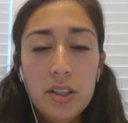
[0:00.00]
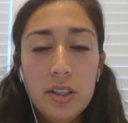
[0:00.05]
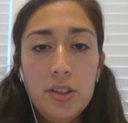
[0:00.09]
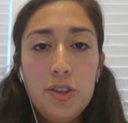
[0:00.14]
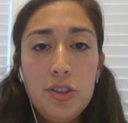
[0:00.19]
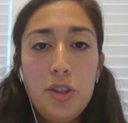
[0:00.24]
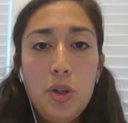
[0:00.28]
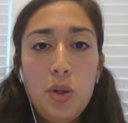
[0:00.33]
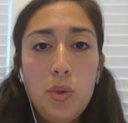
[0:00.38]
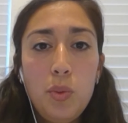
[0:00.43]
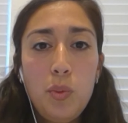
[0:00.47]

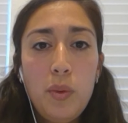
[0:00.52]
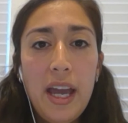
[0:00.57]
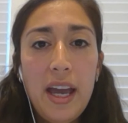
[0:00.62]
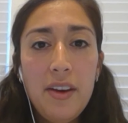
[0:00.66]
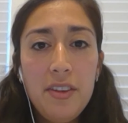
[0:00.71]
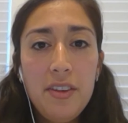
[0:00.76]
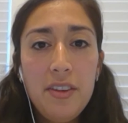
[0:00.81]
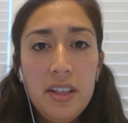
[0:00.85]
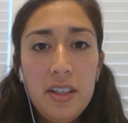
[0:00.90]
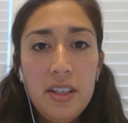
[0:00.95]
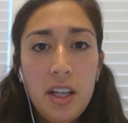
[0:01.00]
so we
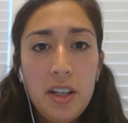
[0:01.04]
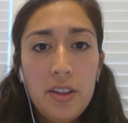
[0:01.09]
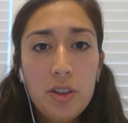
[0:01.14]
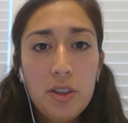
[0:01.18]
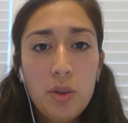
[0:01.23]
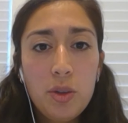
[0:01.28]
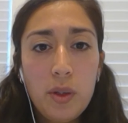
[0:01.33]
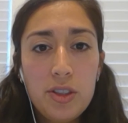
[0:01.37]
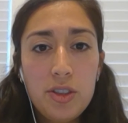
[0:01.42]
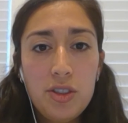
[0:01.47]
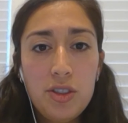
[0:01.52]
have another
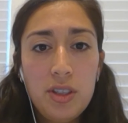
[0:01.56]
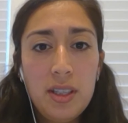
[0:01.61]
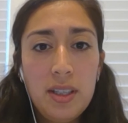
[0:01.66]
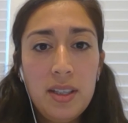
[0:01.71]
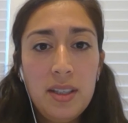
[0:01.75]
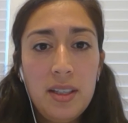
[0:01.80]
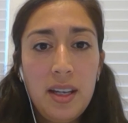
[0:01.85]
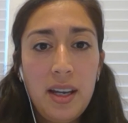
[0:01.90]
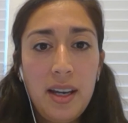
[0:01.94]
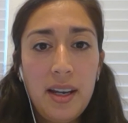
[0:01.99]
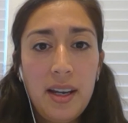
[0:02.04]

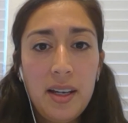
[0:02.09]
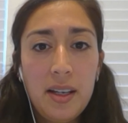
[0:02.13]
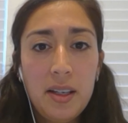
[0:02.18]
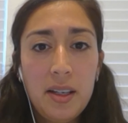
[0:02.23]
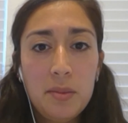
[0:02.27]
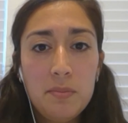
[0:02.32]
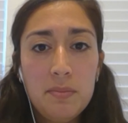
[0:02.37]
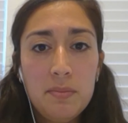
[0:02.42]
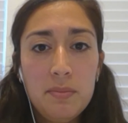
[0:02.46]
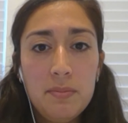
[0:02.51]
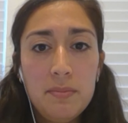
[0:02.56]
question
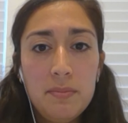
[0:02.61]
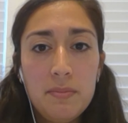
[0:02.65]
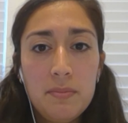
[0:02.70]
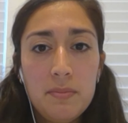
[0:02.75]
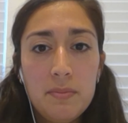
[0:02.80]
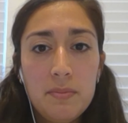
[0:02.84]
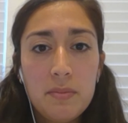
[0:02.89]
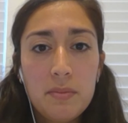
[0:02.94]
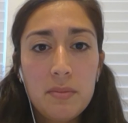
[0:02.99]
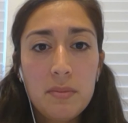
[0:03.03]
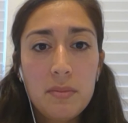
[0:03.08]
um,
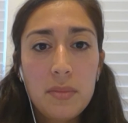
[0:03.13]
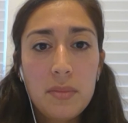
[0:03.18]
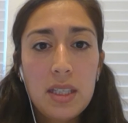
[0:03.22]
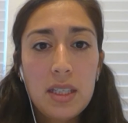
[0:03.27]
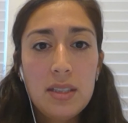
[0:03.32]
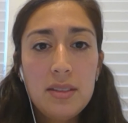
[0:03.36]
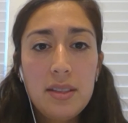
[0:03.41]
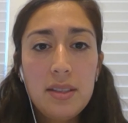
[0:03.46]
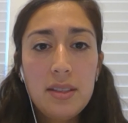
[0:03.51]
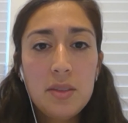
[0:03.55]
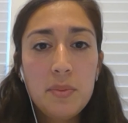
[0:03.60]

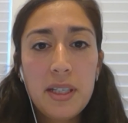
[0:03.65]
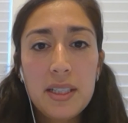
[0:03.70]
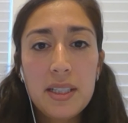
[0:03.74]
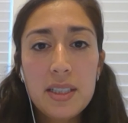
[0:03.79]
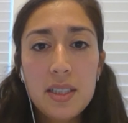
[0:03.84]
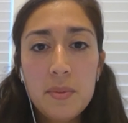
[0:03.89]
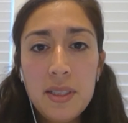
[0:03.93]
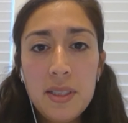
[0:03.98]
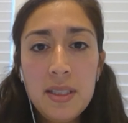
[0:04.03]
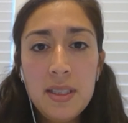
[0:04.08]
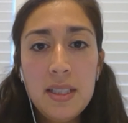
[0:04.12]
says my
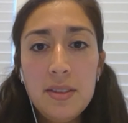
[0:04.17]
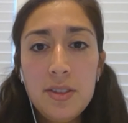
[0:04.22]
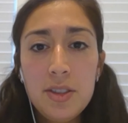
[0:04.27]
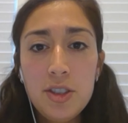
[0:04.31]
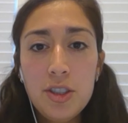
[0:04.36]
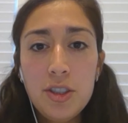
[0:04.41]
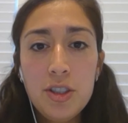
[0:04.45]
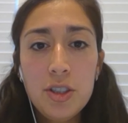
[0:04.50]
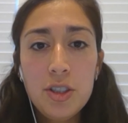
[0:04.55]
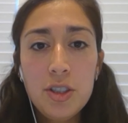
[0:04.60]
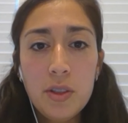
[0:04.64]
husband needs
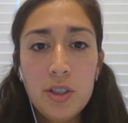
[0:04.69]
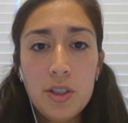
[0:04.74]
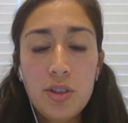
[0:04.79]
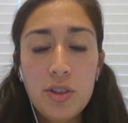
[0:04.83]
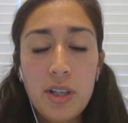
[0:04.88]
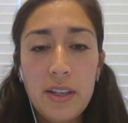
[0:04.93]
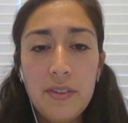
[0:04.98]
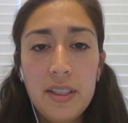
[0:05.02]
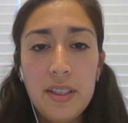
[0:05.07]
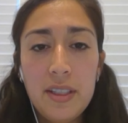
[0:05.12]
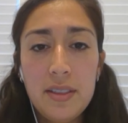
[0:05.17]
to do a
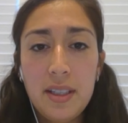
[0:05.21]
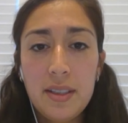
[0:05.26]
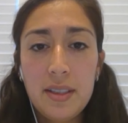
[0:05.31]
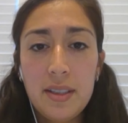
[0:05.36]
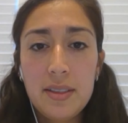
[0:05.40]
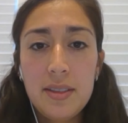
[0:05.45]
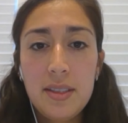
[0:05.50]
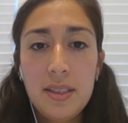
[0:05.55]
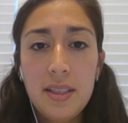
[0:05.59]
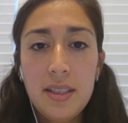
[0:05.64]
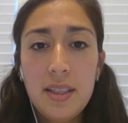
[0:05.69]
driving
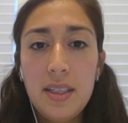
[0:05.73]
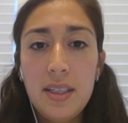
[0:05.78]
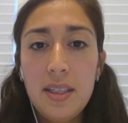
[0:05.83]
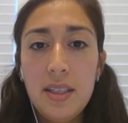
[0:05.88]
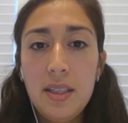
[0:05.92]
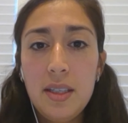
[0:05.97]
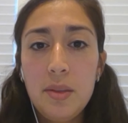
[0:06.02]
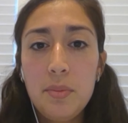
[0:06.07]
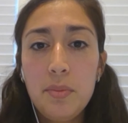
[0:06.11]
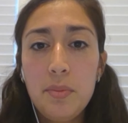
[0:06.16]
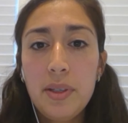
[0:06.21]
test to
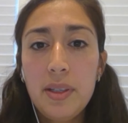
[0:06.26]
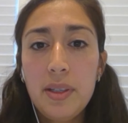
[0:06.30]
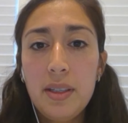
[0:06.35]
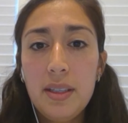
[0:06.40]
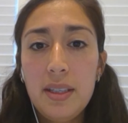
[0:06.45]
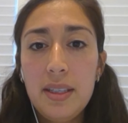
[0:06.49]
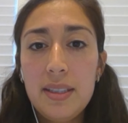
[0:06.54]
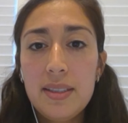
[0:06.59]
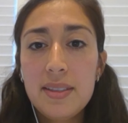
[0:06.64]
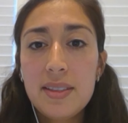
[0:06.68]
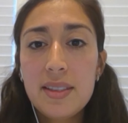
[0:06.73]
keep mm-hmm.
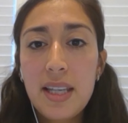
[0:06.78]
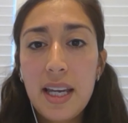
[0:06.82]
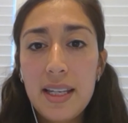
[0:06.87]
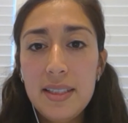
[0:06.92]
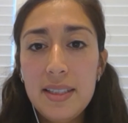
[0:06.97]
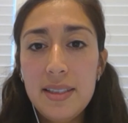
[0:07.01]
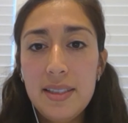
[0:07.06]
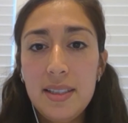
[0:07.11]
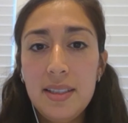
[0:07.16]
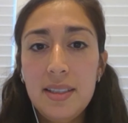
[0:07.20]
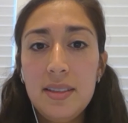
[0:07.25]
his
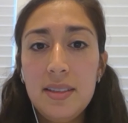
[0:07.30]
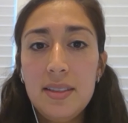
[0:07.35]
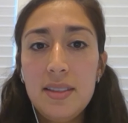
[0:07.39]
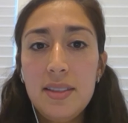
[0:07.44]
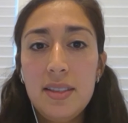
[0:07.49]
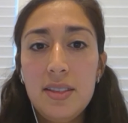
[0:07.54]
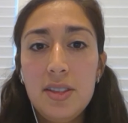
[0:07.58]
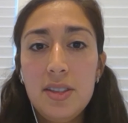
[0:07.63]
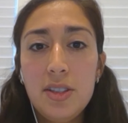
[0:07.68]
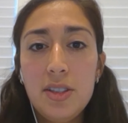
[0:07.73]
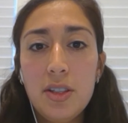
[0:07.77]
license
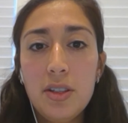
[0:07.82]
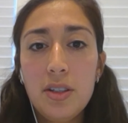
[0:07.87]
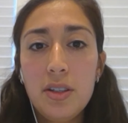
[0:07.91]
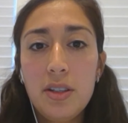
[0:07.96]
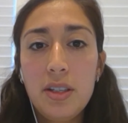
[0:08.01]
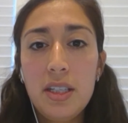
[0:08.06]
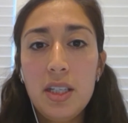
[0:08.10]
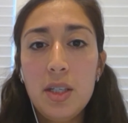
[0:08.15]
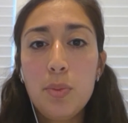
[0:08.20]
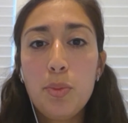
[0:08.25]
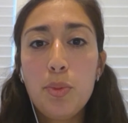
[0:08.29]
is there
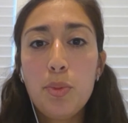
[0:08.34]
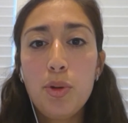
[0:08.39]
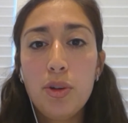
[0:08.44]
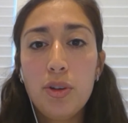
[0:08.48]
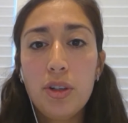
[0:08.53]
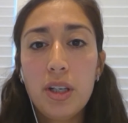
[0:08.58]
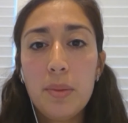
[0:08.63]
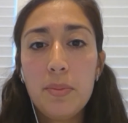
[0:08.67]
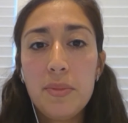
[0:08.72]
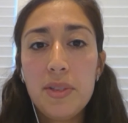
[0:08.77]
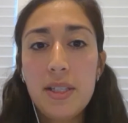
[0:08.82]
any
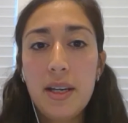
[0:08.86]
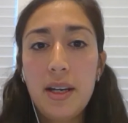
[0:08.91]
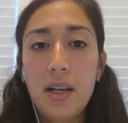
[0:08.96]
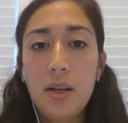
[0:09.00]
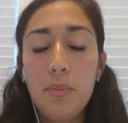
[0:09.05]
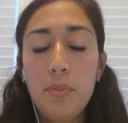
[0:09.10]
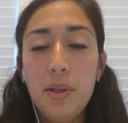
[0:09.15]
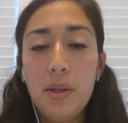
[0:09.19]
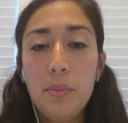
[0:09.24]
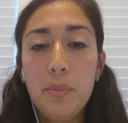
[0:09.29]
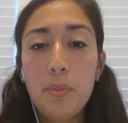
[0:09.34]
program to
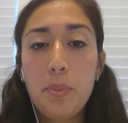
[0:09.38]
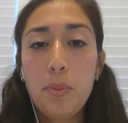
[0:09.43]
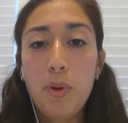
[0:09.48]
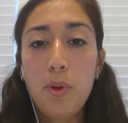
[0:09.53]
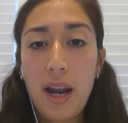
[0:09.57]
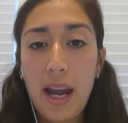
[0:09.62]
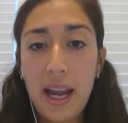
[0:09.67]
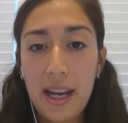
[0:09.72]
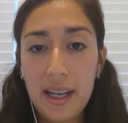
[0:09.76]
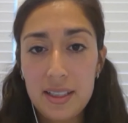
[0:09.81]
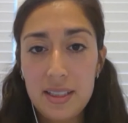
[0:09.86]
help him
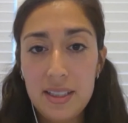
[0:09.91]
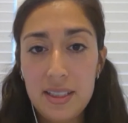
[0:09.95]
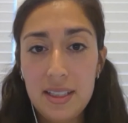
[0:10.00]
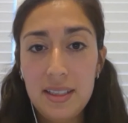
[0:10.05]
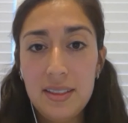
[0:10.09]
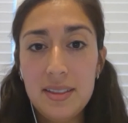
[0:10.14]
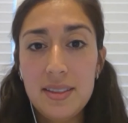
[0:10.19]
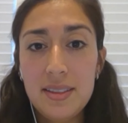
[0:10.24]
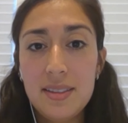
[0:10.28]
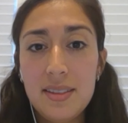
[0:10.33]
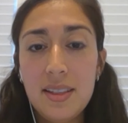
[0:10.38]

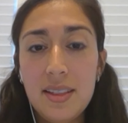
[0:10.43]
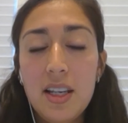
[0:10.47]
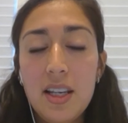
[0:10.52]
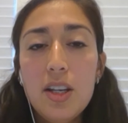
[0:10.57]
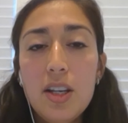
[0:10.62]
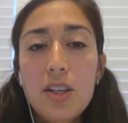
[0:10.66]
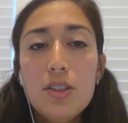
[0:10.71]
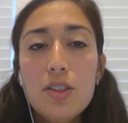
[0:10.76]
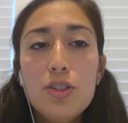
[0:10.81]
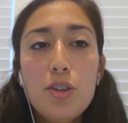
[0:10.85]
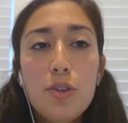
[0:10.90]
practice
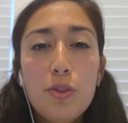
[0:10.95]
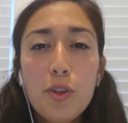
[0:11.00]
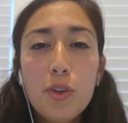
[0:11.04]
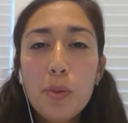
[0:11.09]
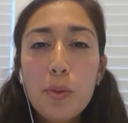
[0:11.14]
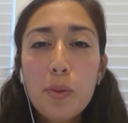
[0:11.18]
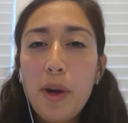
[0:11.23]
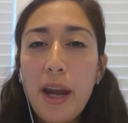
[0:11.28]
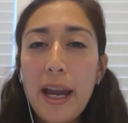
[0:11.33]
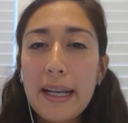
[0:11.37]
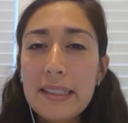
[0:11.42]
so for
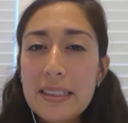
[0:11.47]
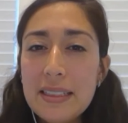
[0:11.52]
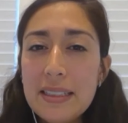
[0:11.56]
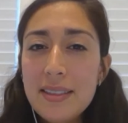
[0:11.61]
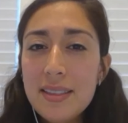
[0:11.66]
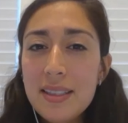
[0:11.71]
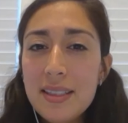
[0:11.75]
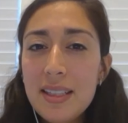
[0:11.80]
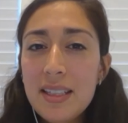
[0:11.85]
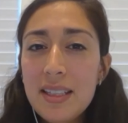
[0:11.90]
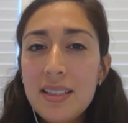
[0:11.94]

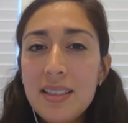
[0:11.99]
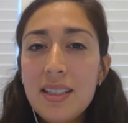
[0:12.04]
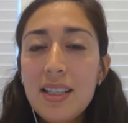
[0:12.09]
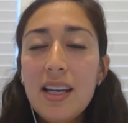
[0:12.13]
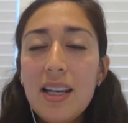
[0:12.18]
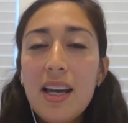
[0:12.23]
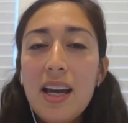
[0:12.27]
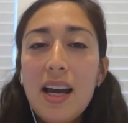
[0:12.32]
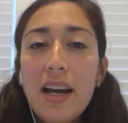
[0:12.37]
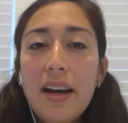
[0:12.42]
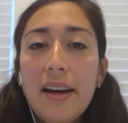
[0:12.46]
practicing
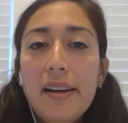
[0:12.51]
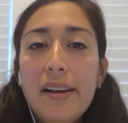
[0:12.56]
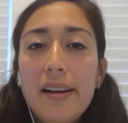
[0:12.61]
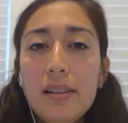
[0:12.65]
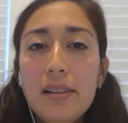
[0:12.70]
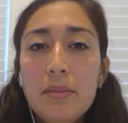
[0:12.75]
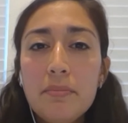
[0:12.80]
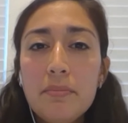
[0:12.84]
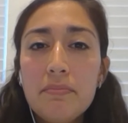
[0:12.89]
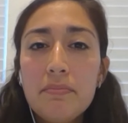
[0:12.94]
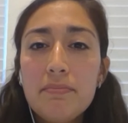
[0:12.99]

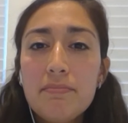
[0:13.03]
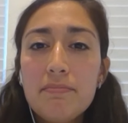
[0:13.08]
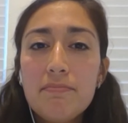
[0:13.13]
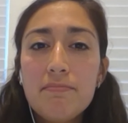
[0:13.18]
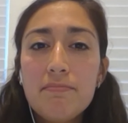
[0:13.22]
um,